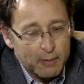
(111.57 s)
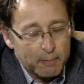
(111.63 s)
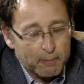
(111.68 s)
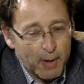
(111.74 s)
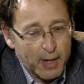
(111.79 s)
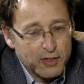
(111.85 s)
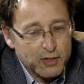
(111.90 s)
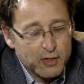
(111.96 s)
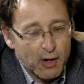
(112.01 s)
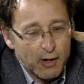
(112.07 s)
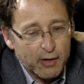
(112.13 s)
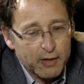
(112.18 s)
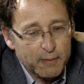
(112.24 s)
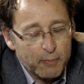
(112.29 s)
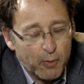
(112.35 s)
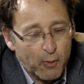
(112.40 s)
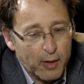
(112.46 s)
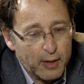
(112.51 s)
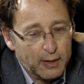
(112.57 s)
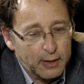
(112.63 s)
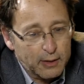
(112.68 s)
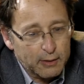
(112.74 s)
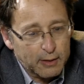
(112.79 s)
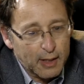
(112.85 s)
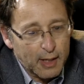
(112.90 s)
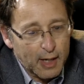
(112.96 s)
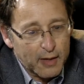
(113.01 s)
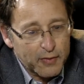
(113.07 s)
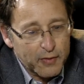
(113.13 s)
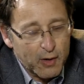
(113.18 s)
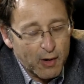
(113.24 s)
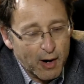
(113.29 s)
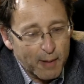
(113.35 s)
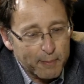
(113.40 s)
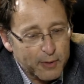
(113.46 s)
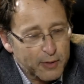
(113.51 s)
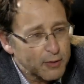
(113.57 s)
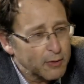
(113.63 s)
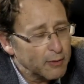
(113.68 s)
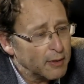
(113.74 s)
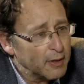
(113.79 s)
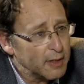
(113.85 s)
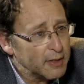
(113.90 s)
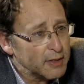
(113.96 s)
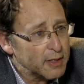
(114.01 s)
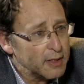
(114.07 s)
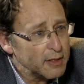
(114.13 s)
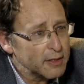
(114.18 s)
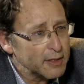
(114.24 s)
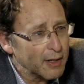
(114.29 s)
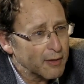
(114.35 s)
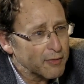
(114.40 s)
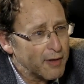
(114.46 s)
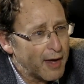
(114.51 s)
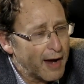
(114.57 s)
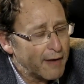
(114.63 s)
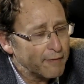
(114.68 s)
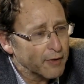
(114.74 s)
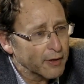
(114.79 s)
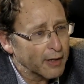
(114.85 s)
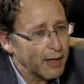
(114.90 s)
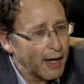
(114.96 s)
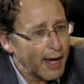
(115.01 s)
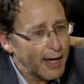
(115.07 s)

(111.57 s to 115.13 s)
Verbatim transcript: my starting point in looking at the opportunities in South Africa